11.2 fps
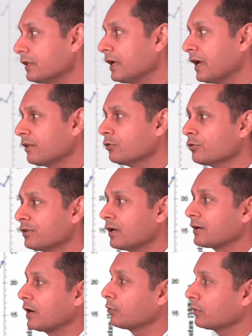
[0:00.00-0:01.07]
As you see
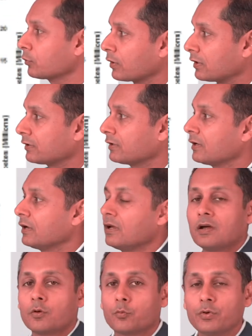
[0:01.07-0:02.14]
around the world,
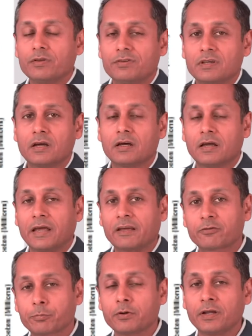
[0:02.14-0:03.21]
we see an
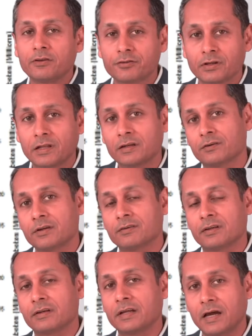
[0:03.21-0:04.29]
exponential increase
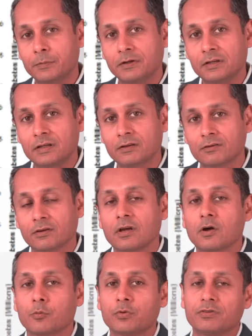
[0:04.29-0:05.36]
in diabetes,
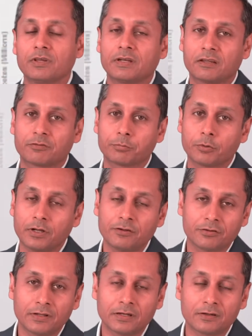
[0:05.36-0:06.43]
we see an
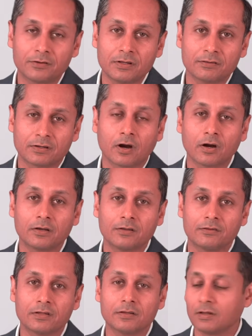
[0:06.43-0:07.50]
exponential increase in heart
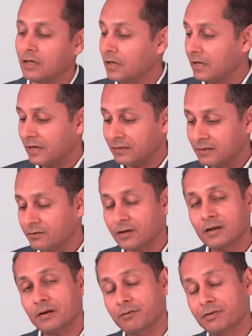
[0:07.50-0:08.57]
disease and these
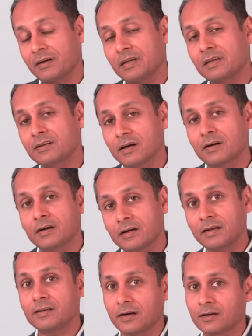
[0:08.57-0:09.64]
are affecting younger
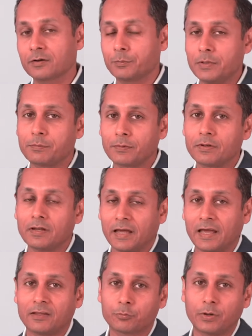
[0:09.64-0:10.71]
and younger people
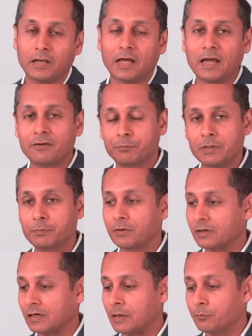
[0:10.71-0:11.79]
as well. I have people
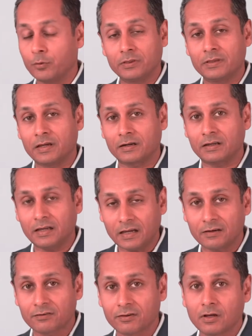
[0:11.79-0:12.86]
come with their
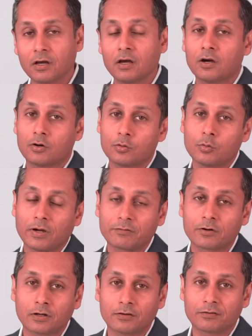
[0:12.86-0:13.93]
kids who have
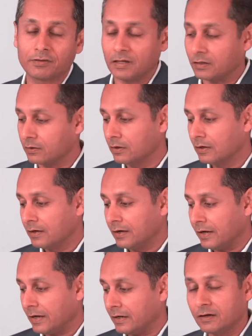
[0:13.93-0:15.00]
gotten sick
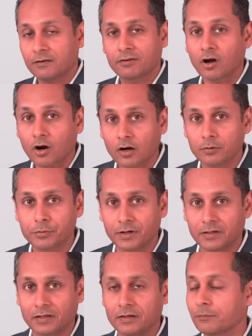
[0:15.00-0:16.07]
and it's
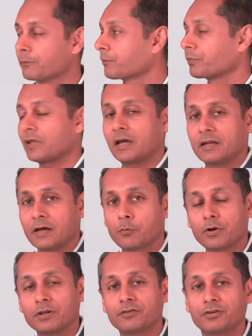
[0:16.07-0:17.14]
heartbreaking and I
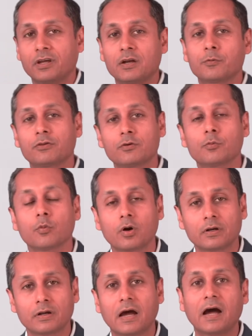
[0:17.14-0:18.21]
want to share with you
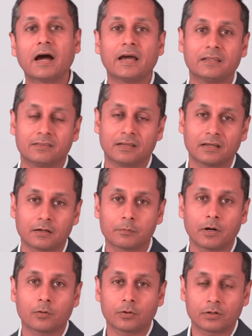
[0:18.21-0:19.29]
what I think
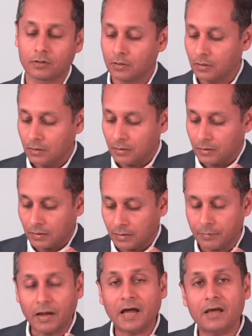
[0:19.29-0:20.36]
about it.
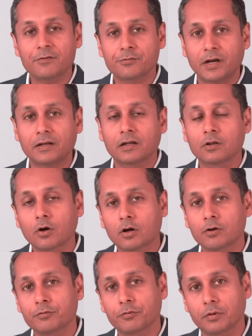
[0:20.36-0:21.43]
Uh, I have read a lot
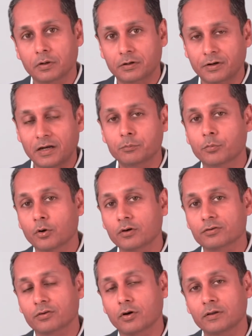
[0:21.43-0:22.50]
of great
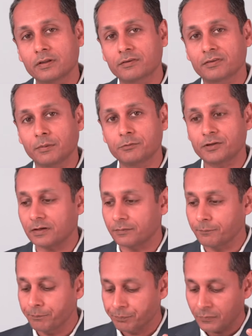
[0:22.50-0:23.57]
books on the subject
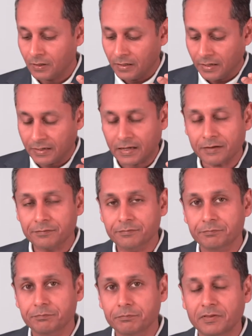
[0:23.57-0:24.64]
and I
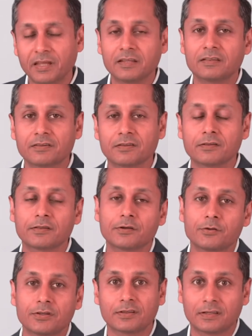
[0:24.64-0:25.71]
think this is the
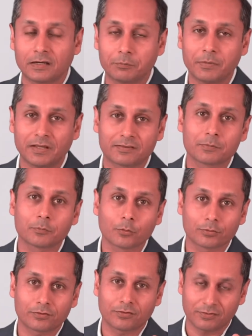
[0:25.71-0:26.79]
reason that makes the
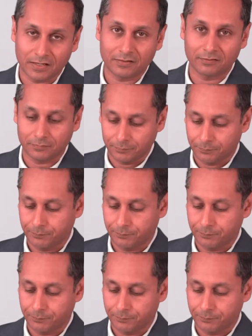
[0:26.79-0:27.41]
most sense.